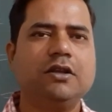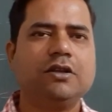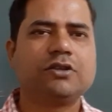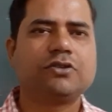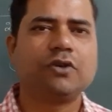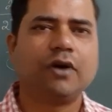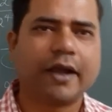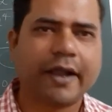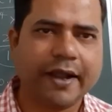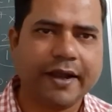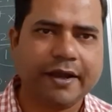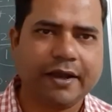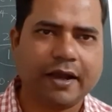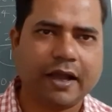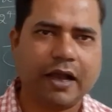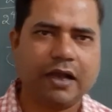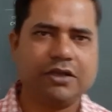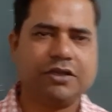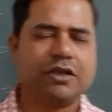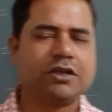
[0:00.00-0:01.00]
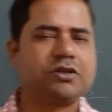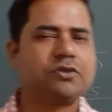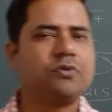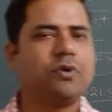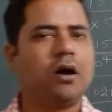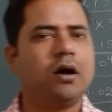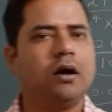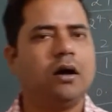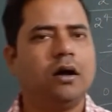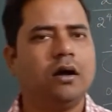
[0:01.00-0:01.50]
So again I just
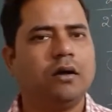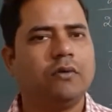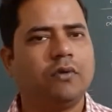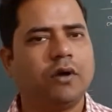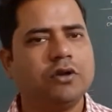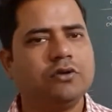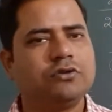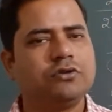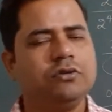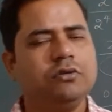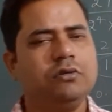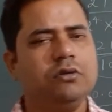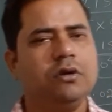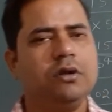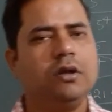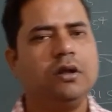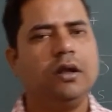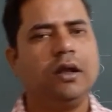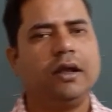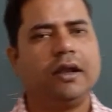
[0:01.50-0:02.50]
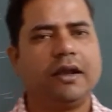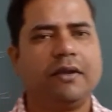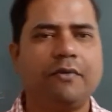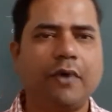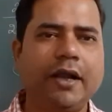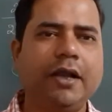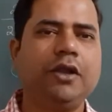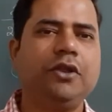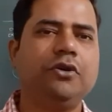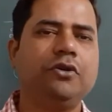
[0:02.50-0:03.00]
want to
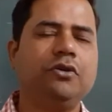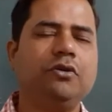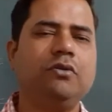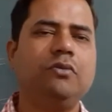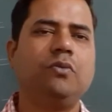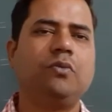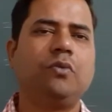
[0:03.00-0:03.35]
remind you